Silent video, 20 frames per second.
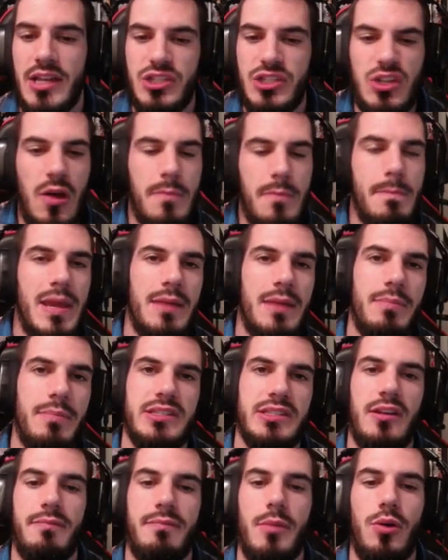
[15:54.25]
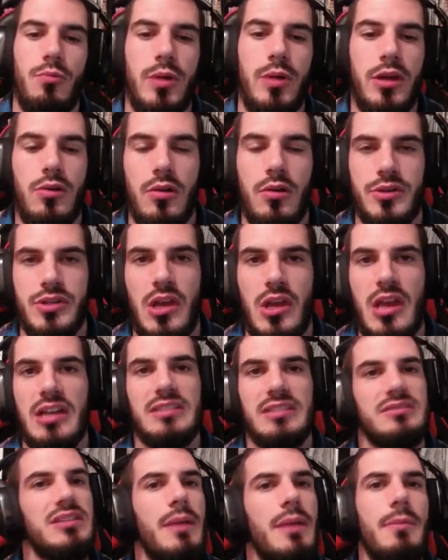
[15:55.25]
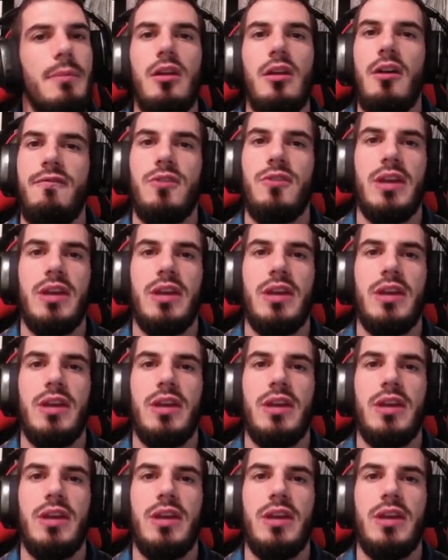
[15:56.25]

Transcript: So I'd make myself my own weak cores. Let me know if you guys